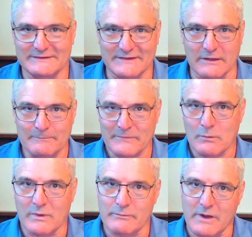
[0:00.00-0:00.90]
So
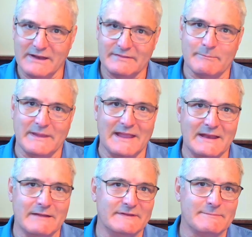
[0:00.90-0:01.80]
we're right at the beginning
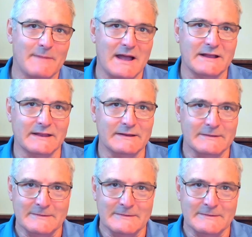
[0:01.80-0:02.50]
of this market.